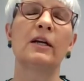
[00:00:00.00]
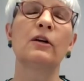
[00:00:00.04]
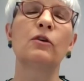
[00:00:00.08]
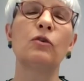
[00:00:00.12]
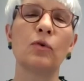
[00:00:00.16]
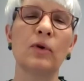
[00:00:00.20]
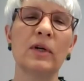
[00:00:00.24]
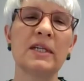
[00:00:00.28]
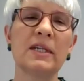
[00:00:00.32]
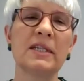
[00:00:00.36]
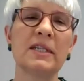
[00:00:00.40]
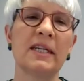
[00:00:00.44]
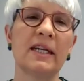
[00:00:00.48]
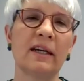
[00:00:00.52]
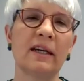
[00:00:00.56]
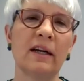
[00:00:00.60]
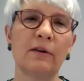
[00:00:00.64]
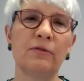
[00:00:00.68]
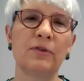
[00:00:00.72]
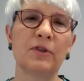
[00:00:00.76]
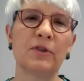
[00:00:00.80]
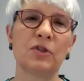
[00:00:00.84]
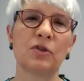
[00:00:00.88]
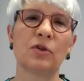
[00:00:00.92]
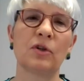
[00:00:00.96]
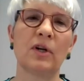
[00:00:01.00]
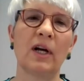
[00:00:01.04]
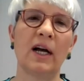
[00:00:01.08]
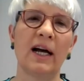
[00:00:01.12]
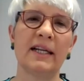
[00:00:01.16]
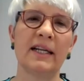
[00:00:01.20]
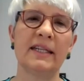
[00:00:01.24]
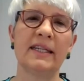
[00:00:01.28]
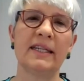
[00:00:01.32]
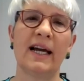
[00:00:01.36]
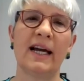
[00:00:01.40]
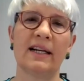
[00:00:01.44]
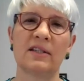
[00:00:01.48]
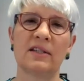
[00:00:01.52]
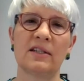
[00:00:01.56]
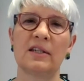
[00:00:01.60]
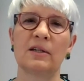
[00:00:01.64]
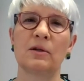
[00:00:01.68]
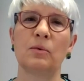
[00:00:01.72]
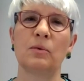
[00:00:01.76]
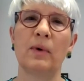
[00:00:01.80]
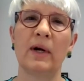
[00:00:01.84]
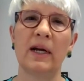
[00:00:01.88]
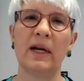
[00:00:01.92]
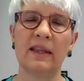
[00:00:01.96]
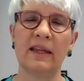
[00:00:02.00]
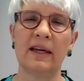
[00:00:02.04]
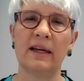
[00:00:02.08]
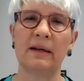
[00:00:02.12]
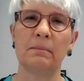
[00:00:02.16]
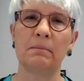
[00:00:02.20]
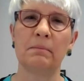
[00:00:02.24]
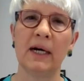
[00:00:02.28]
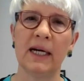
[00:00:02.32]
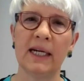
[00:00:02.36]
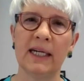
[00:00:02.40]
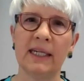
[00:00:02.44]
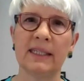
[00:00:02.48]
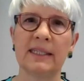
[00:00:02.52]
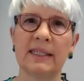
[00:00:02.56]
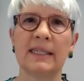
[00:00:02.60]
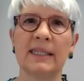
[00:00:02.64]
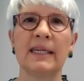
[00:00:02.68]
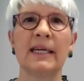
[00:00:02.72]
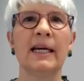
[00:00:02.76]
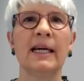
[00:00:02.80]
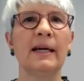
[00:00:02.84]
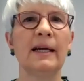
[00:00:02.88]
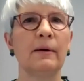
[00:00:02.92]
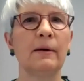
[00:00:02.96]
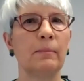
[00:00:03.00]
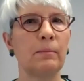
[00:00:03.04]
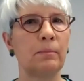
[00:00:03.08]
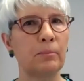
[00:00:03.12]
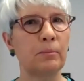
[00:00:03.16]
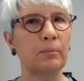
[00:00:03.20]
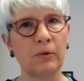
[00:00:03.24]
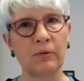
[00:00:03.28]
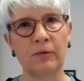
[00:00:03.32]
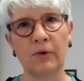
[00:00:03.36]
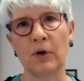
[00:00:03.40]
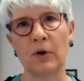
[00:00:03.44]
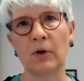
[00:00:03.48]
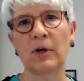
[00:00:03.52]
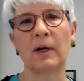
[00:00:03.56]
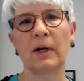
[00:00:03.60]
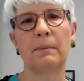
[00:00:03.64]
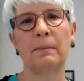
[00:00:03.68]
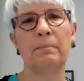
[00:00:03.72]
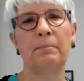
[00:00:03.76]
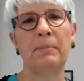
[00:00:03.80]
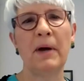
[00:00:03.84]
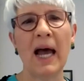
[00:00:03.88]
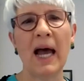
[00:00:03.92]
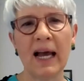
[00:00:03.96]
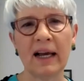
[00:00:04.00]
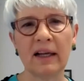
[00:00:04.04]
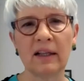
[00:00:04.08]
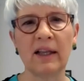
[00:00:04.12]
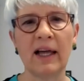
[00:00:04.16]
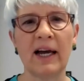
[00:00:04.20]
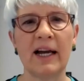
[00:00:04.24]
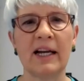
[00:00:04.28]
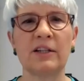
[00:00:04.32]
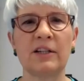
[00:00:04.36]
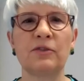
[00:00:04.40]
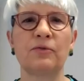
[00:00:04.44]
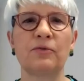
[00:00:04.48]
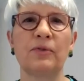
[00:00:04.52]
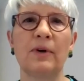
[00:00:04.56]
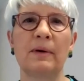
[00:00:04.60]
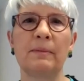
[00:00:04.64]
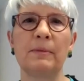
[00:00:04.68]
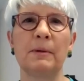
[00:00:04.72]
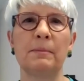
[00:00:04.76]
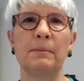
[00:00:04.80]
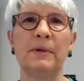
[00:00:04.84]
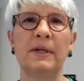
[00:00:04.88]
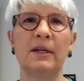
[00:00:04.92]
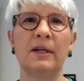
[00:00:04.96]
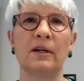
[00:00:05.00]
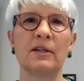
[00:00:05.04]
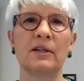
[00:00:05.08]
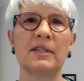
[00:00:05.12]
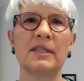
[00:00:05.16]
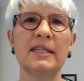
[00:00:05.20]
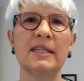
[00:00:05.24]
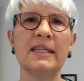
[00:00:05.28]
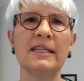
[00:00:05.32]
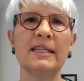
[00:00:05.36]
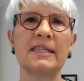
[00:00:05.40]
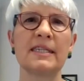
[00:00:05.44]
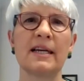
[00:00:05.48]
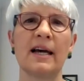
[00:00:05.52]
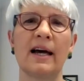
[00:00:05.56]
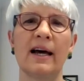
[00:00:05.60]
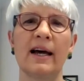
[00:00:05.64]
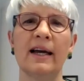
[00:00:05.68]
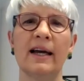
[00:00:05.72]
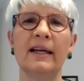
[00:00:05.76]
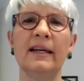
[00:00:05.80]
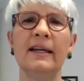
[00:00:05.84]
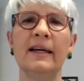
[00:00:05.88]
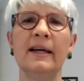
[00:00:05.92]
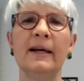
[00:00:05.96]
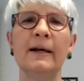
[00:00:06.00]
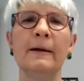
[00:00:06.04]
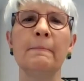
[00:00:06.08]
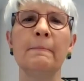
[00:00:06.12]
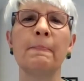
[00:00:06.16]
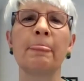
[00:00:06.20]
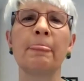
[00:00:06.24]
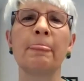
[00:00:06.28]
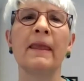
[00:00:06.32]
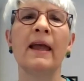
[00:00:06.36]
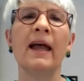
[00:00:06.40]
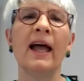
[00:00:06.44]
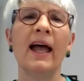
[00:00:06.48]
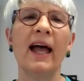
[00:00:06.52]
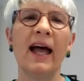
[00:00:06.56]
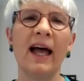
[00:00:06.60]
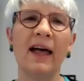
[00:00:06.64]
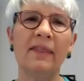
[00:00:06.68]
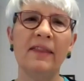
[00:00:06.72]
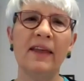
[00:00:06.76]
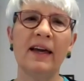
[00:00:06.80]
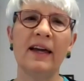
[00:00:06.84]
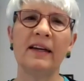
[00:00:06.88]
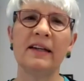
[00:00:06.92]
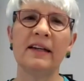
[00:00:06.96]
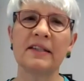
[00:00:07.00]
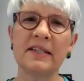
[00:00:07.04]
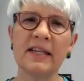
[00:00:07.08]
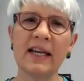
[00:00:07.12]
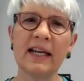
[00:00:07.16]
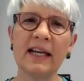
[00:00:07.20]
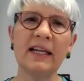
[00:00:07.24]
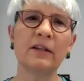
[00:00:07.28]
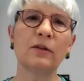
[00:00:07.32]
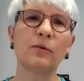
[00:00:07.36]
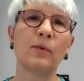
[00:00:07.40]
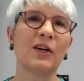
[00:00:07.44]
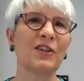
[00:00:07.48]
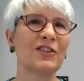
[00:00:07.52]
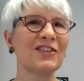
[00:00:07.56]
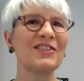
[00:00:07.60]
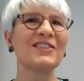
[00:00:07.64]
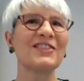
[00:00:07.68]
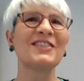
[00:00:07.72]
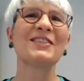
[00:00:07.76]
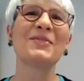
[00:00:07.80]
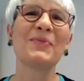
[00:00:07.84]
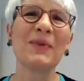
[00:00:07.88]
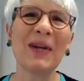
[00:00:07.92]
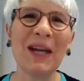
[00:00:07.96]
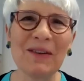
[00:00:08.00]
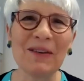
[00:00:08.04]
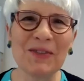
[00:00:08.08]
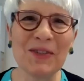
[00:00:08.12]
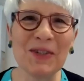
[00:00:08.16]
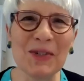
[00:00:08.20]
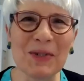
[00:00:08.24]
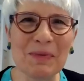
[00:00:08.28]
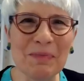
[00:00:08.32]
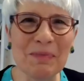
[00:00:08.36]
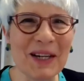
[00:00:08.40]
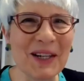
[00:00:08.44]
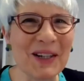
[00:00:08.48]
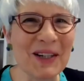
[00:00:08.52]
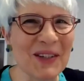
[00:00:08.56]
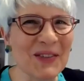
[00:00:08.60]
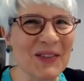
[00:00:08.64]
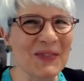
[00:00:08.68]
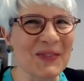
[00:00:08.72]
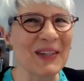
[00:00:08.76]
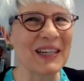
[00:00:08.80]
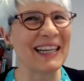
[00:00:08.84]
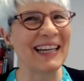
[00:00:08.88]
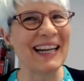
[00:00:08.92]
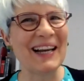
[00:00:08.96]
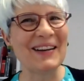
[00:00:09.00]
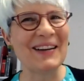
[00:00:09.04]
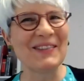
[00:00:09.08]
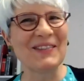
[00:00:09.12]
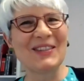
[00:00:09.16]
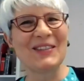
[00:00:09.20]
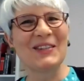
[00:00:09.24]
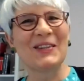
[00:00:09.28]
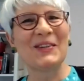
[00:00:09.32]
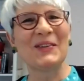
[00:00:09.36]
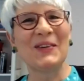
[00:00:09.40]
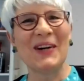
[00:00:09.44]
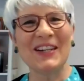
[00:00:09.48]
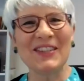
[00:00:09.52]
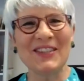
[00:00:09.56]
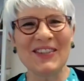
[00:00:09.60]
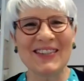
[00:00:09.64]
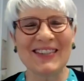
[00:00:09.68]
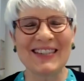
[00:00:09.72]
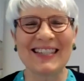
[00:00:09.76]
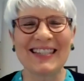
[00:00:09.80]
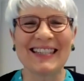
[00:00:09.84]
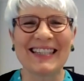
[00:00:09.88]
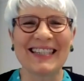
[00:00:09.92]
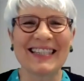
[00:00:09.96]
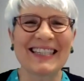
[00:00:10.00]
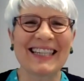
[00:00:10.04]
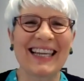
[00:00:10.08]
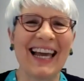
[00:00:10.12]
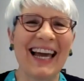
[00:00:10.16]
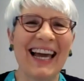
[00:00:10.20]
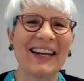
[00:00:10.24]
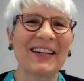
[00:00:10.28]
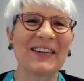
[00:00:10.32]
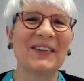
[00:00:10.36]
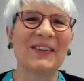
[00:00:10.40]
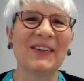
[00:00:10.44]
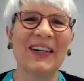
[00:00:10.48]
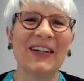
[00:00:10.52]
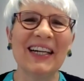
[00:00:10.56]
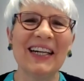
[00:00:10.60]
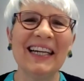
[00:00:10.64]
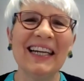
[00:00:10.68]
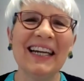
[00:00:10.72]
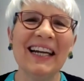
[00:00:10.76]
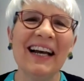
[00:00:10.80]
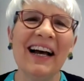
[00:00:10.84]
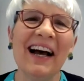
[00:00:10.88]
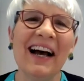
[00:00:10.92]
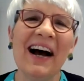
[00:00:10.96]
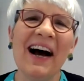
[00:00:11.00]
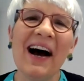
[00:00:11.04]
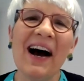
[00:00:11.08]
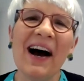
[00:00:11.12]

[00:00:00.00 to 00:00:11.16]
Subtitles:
increasing official contacts in a way that might provoke a backlash from the PRC side? And then a second question, since we have two speakers, we can have two questions in this category.